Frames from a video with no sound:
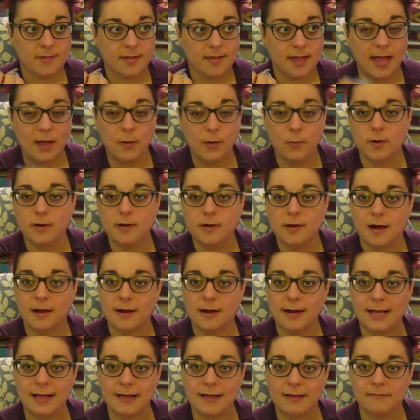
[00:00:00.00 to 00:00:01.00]
I would
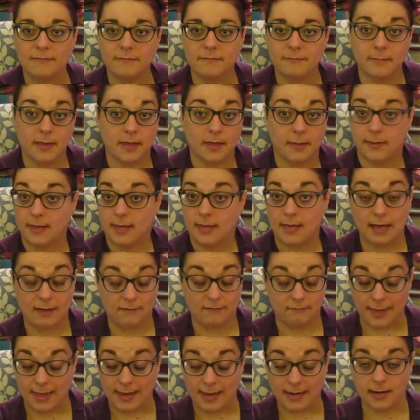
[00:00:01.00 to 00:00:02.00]
not have maybe
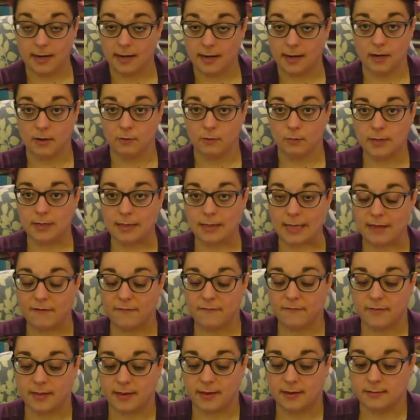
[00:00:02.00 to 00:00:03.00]
have met in real
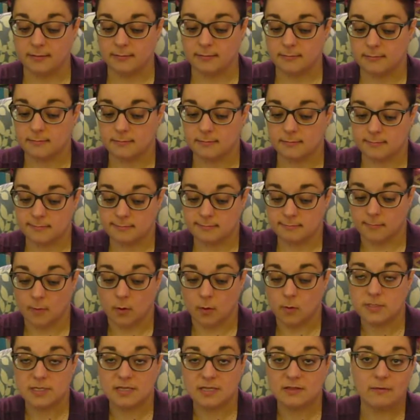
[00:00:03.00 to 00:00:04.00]
life, and
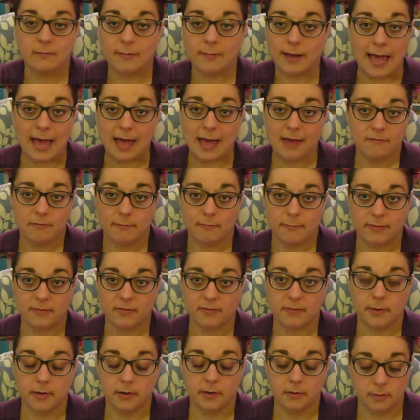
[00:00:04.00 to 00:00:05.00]
most of them I haven't met
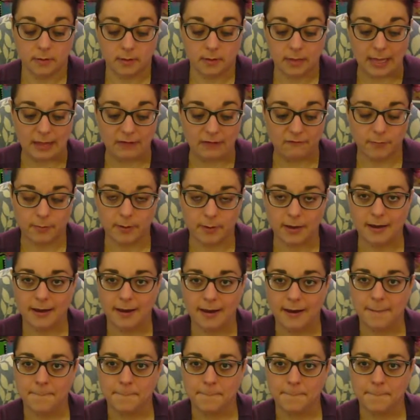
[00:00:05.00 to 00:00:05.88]
them in real life, but